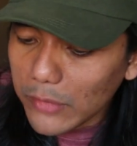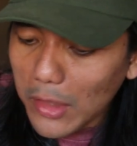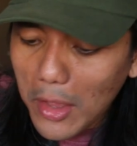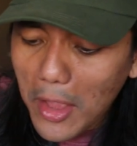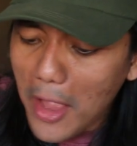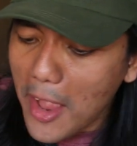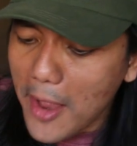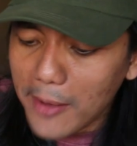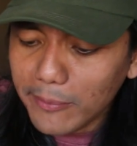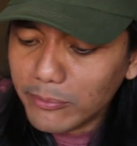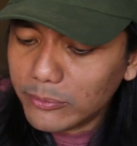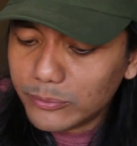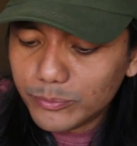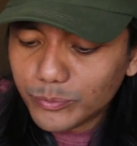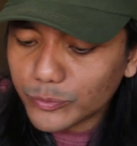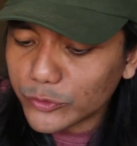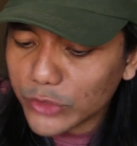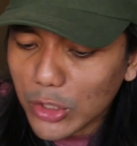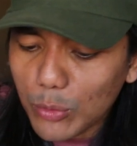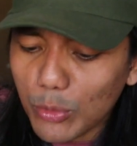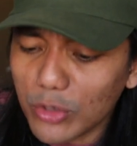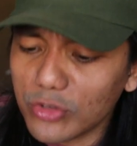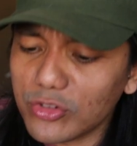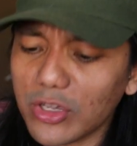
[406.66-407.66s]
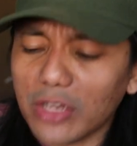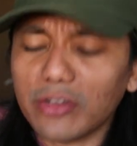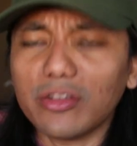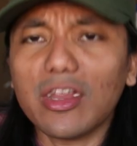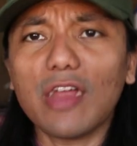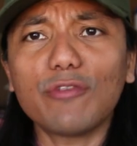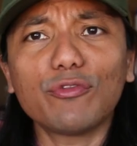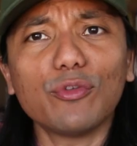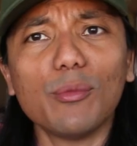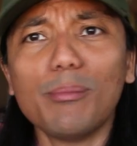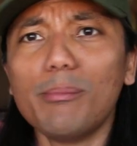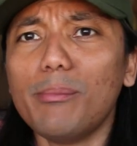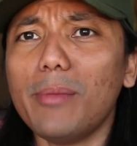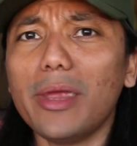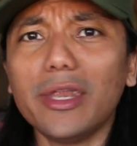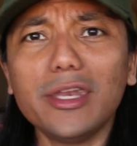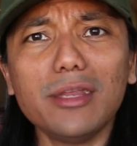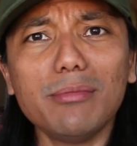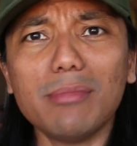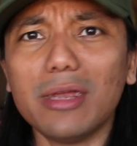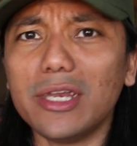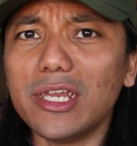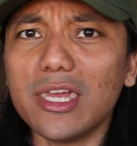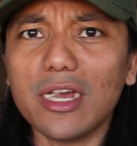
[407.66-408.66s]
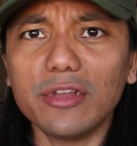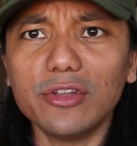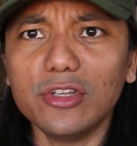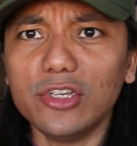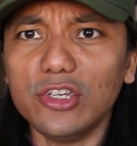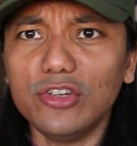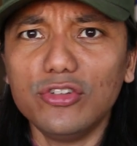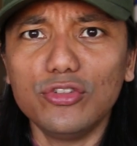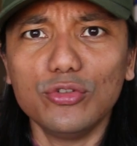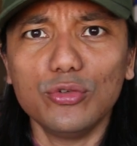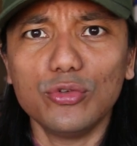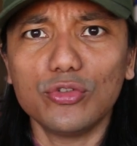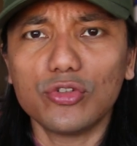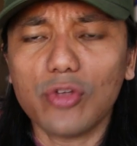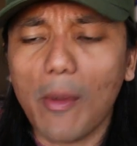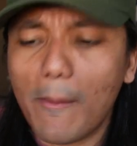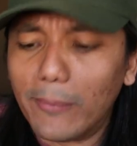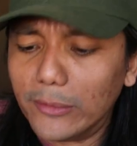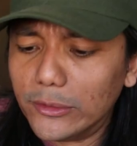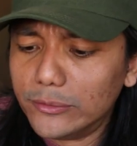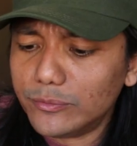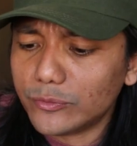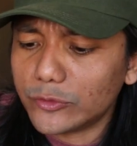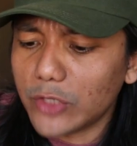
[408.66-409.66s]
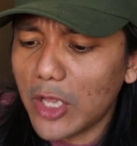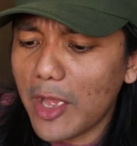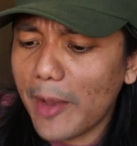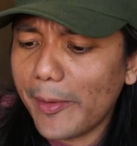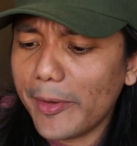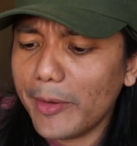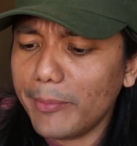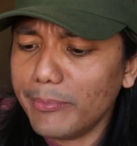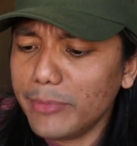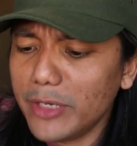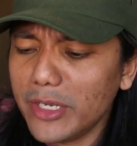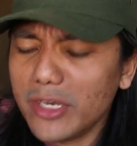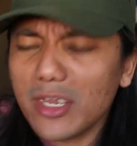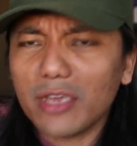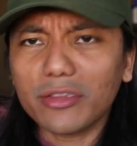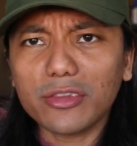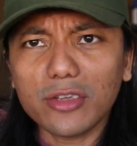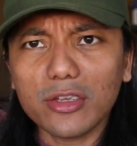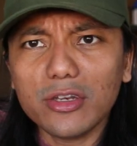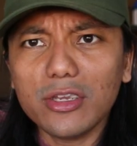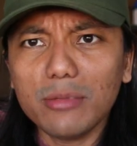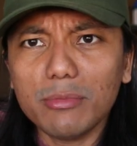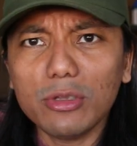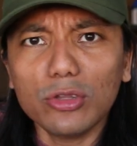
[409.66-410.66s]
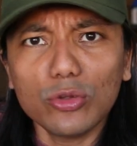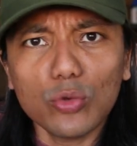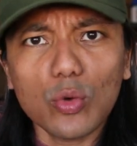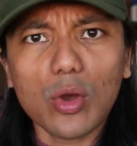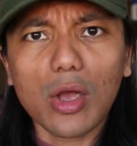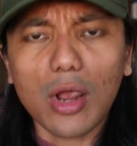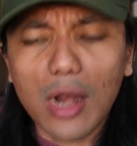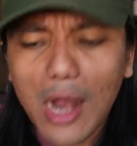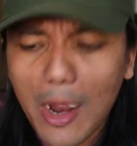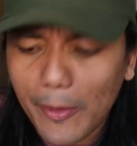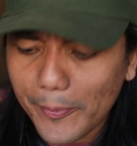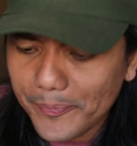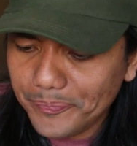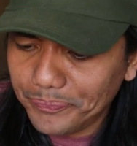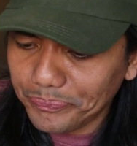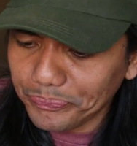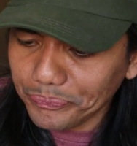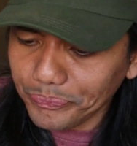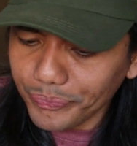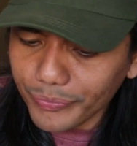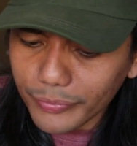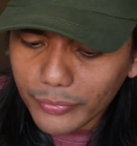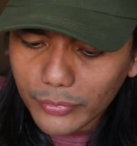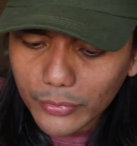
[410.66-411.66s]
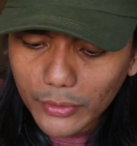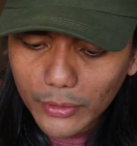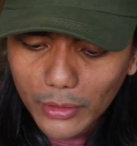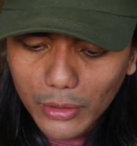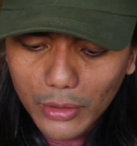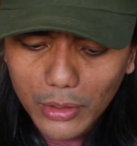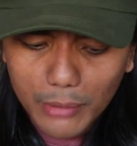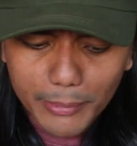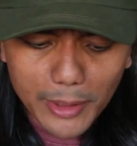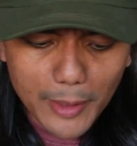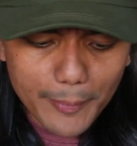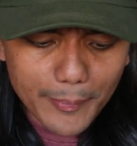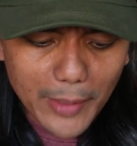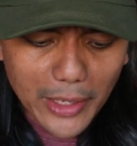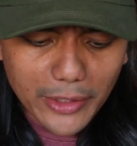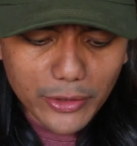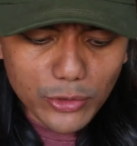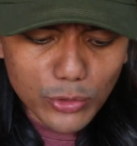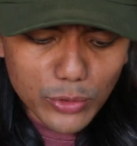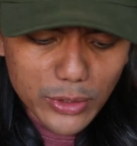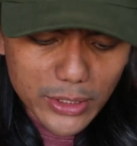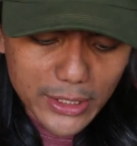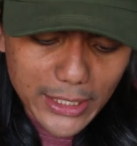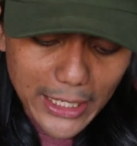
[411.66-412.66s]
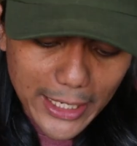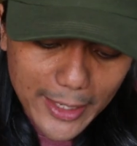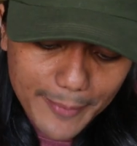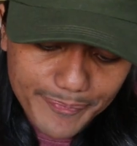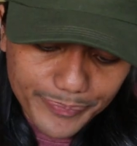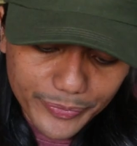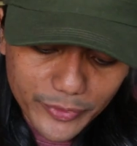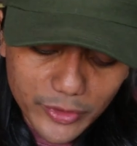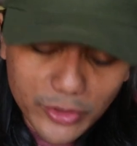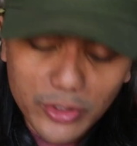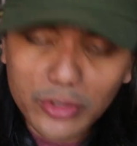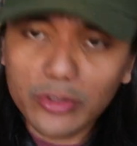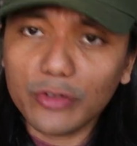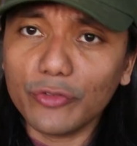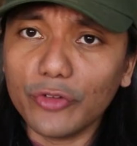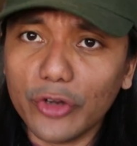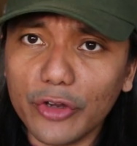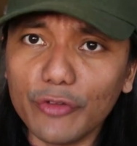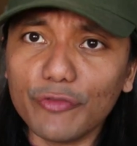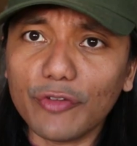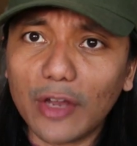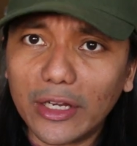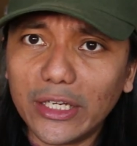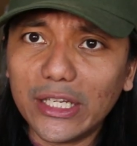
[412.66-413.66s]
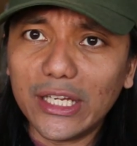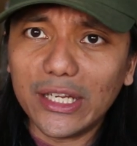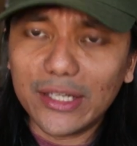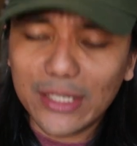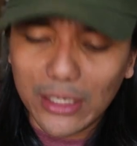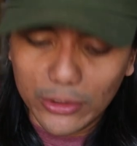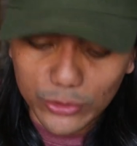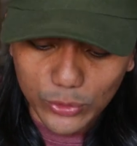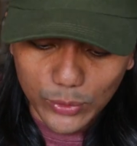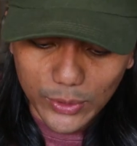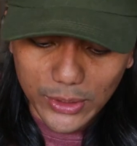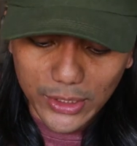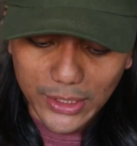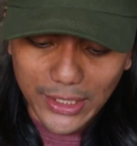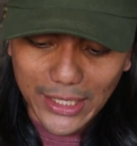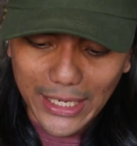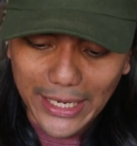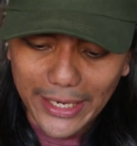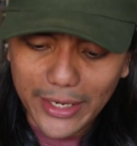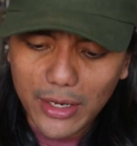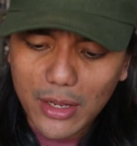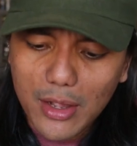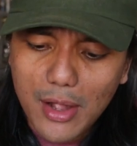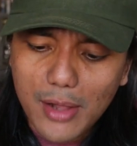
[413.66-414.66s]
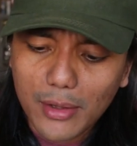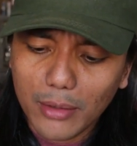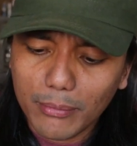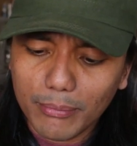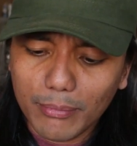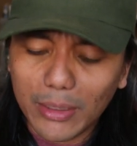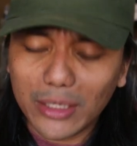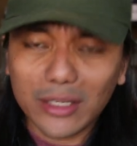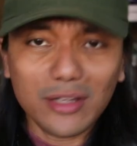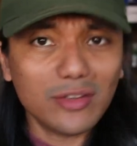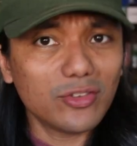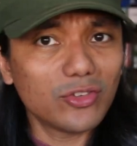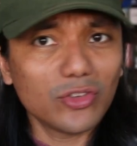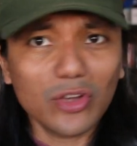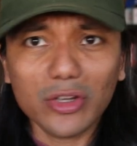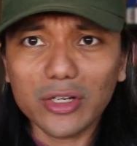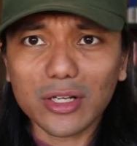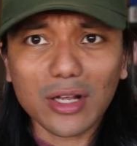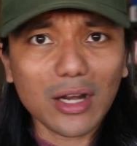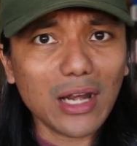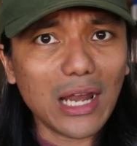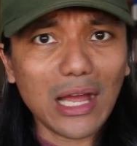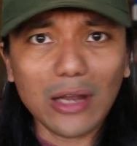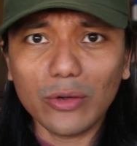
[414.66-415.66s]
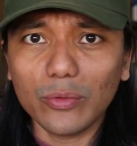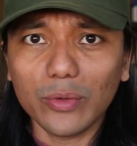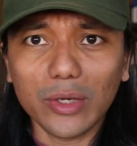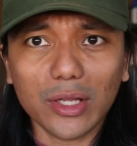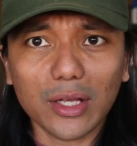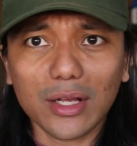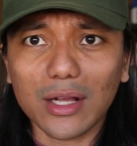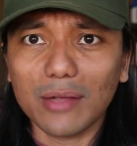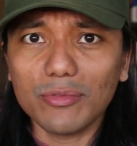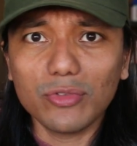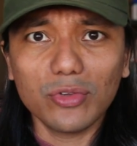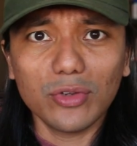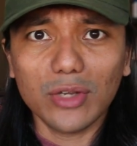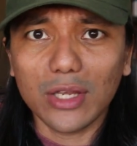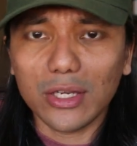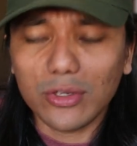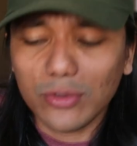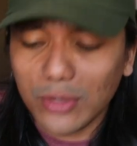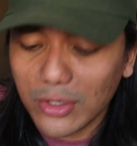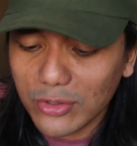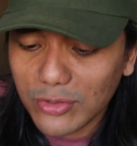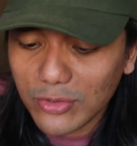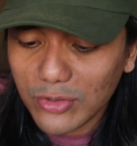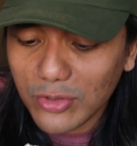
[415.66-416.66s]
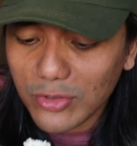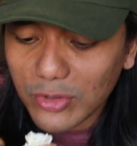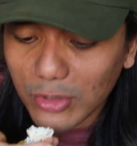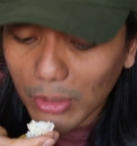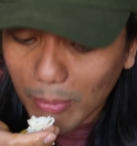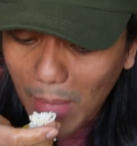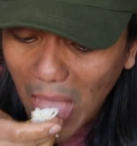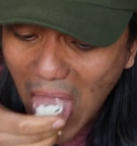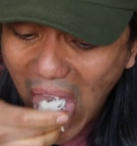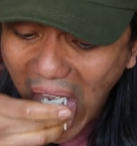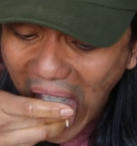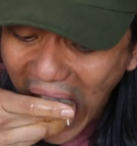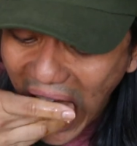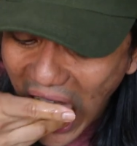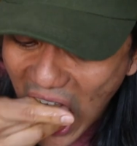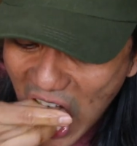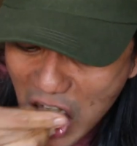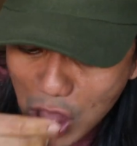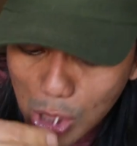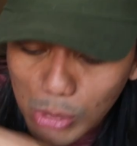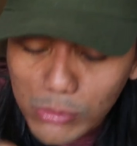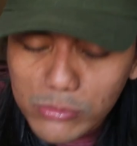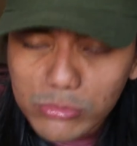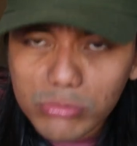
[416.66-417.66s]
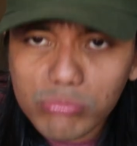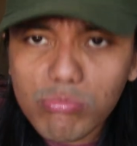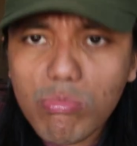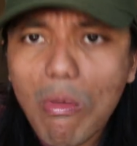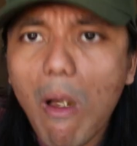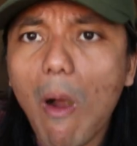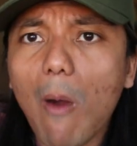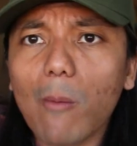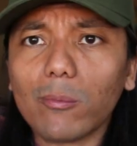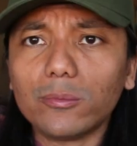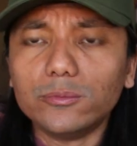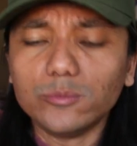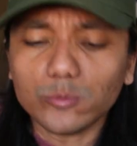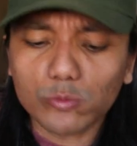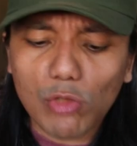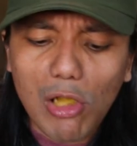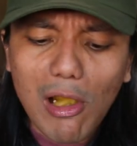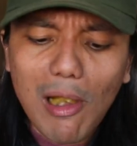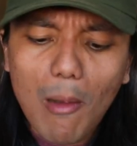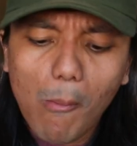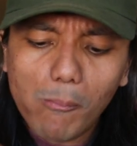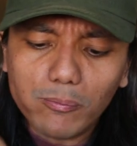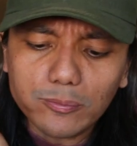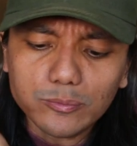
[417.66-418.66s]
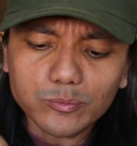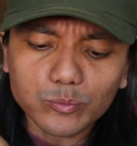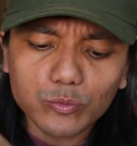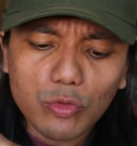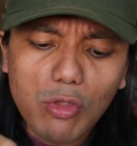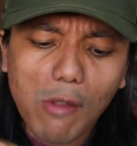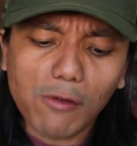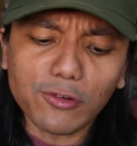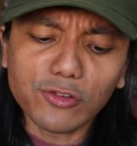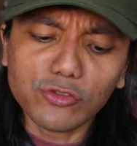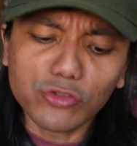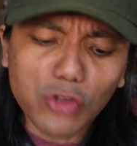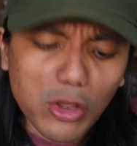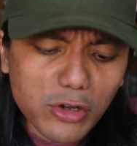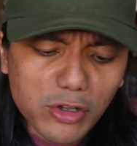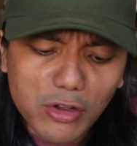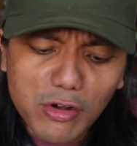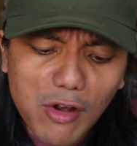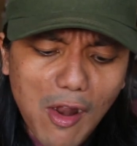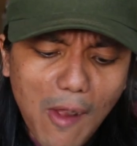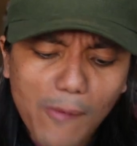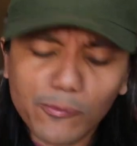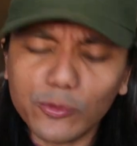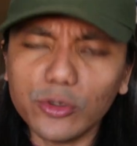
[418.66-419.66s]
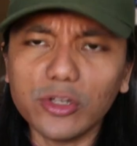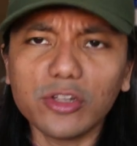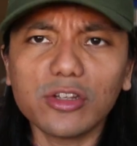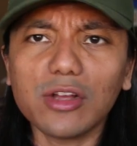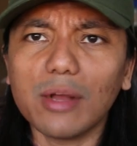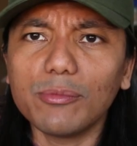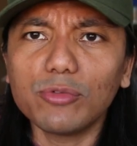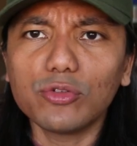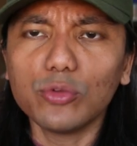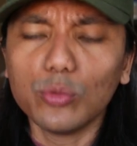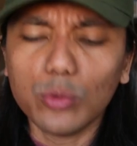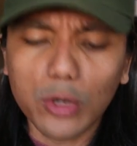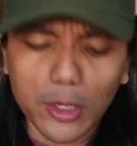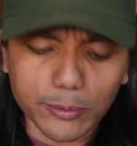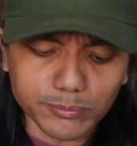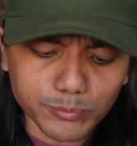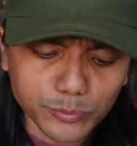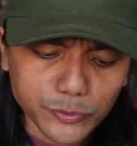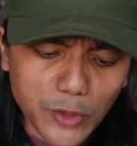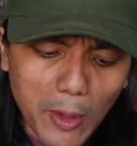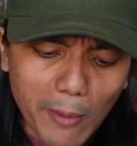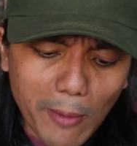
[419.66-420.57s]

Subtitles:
And it was like that for many, many other issues. And the media turned him into a clown. I mean, I know the guy. He's a very funny and down-to-earth guy. But he's not a clown when it comes to the education system. He's not a clown when it comes to work.